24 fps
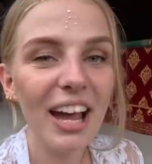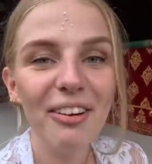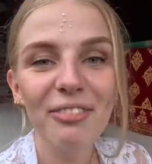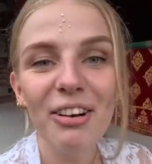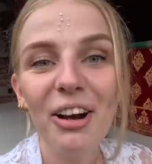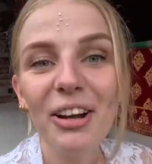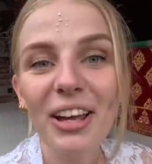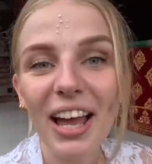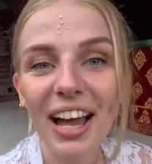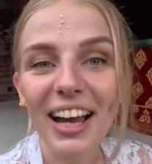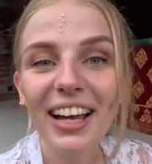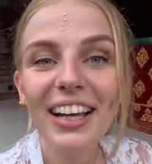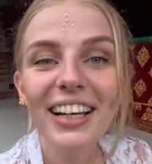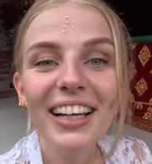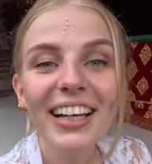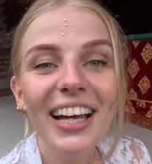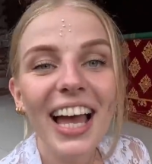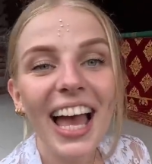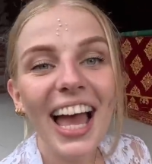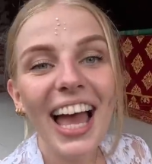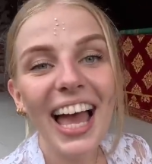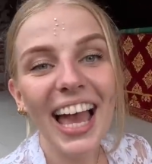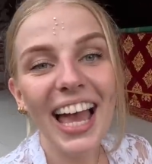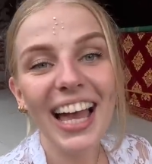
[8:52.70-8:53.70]
Oh yeah.
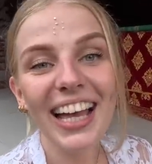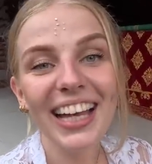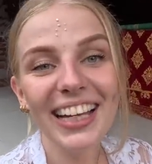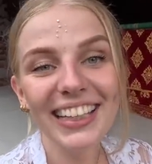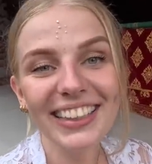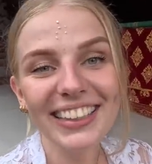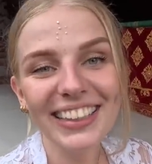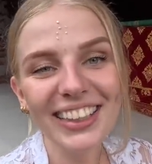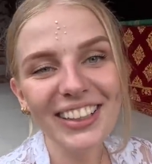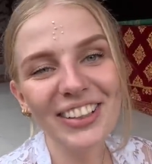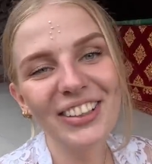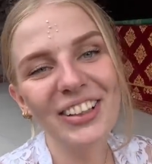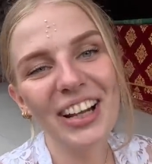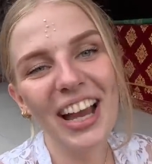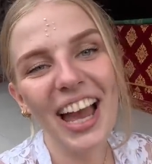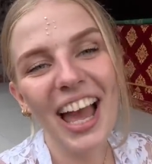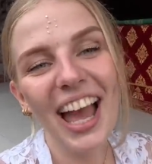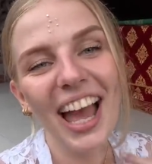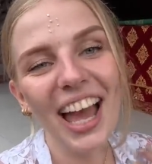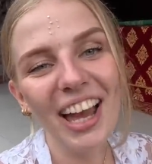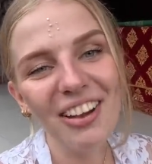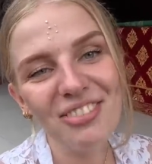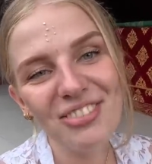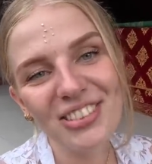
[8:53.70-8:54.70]
And
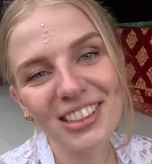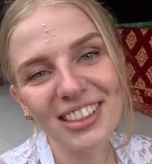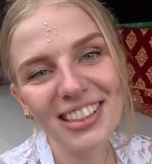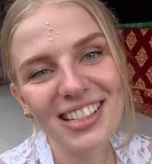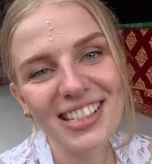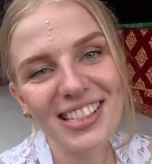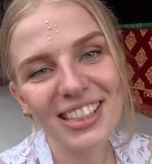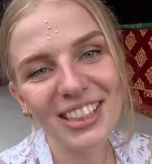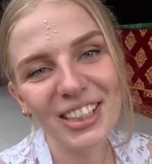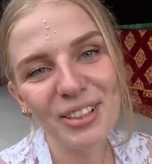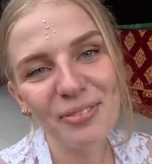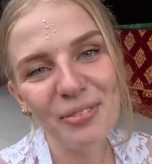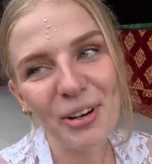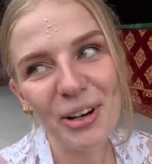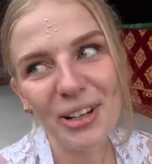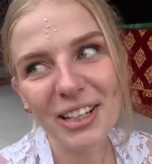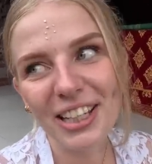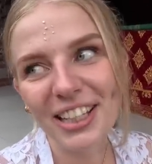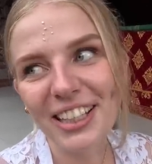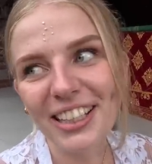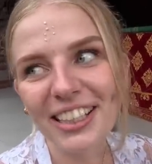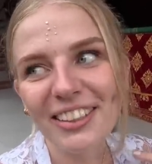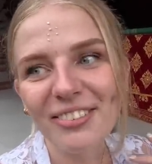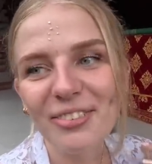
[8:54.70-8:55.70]
after the
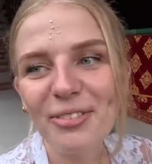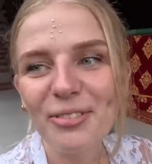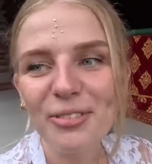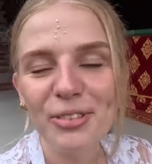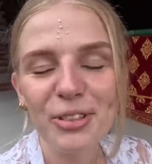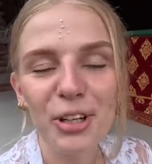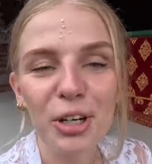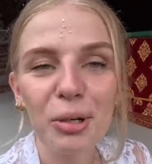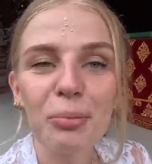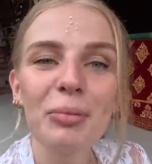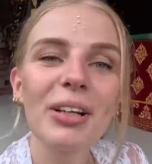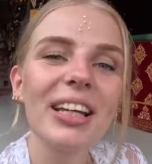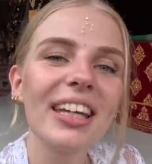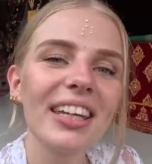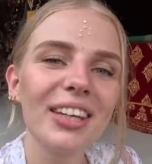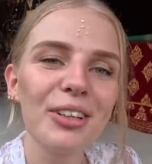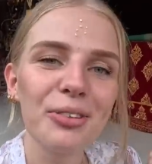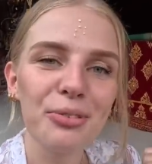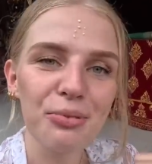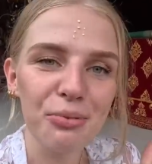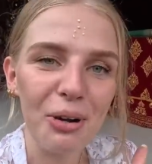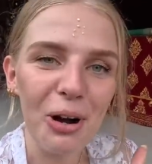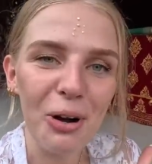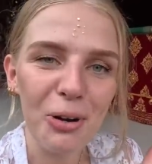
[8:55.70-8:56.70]
ceremony, normally
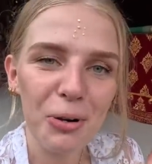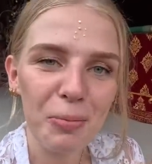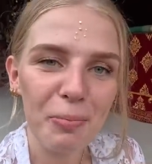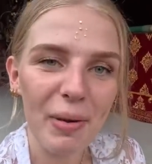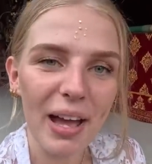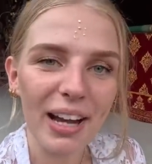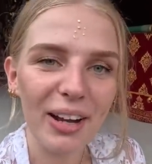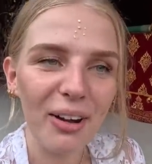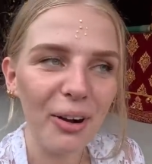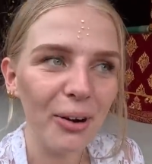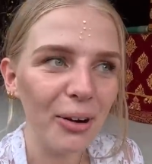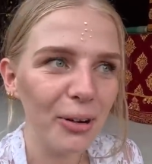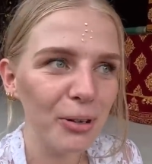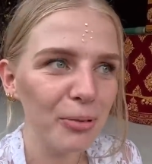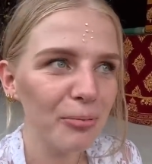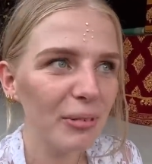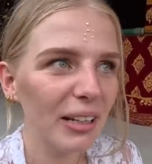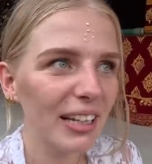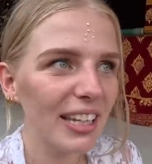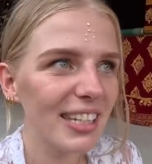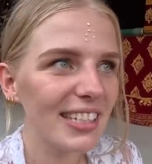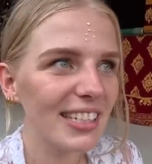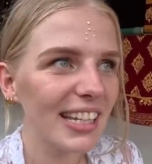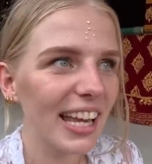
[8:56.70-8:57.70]
you walk back home
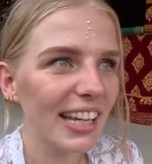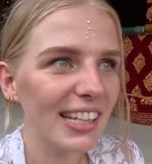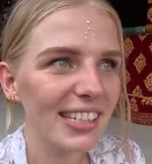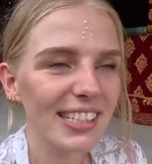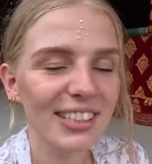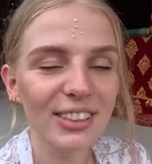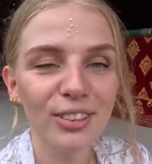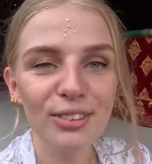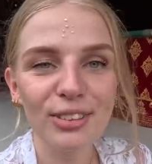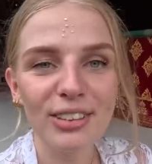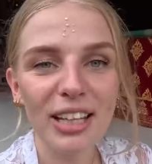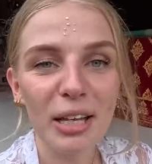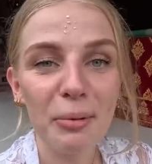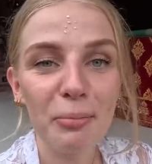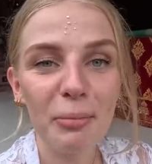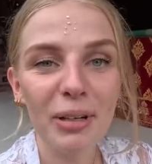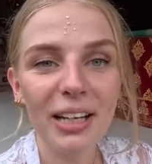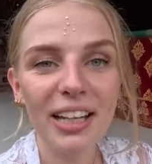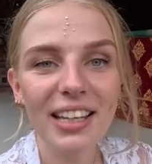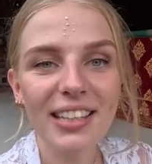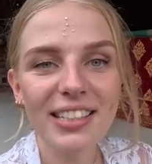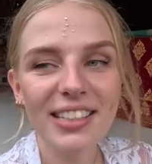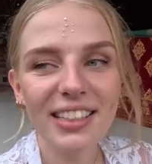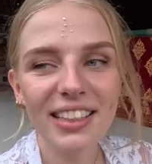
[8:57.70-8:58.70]
and it's like still 10
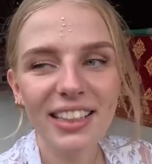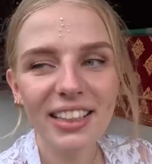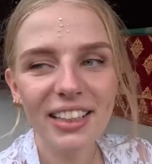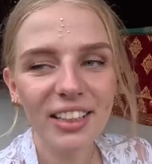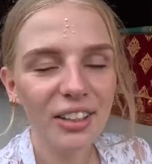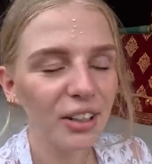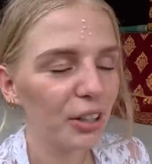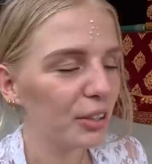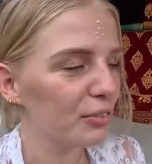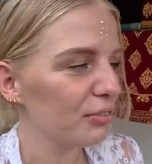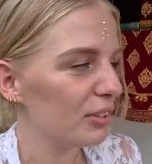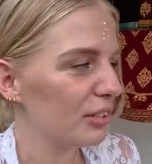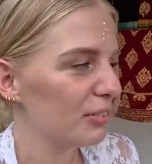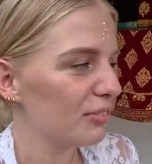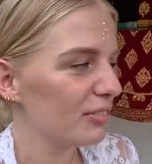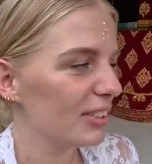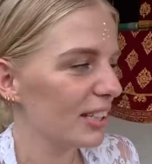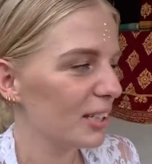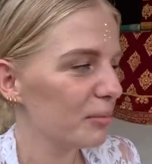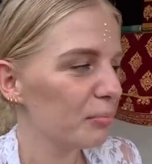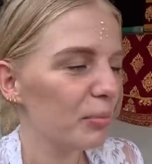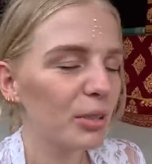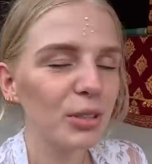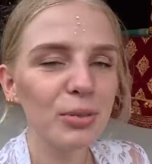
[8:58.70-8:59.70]
minutes or
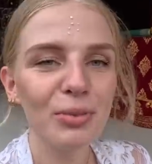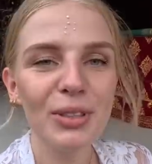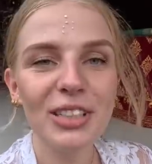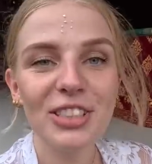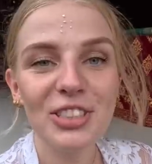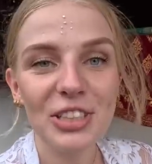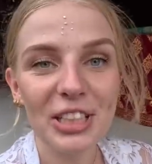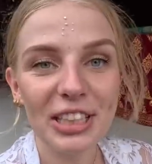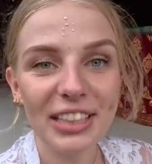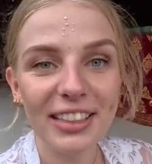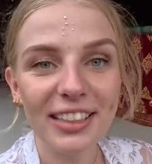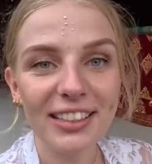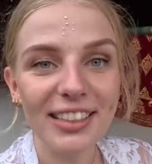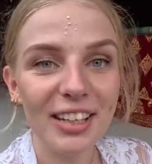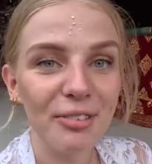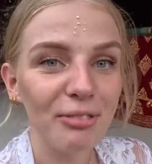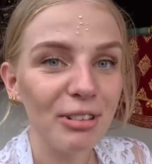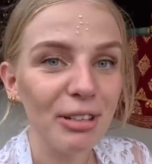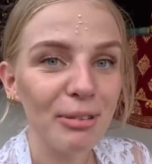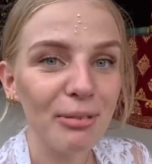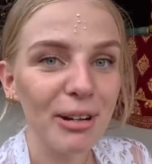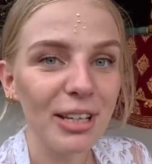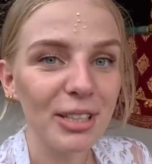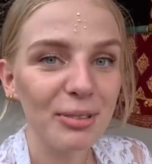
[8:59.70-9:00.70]
15, but we cheated and
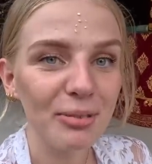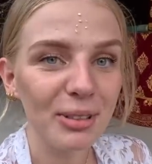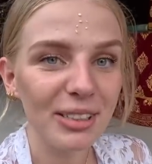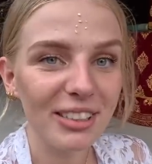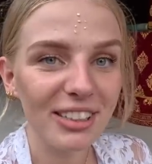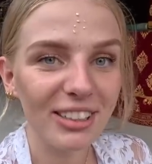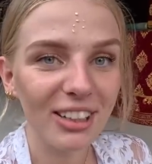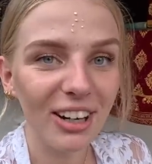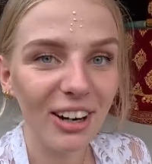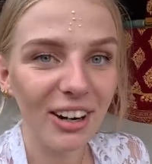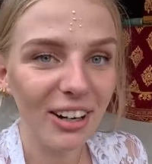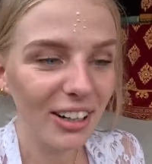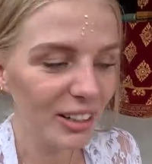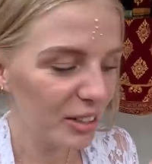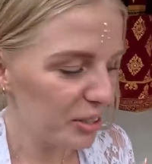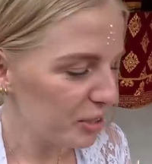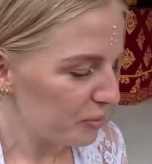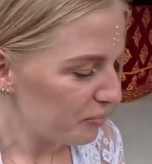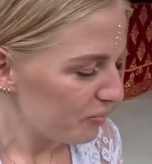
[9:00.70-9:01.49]
we went with the car.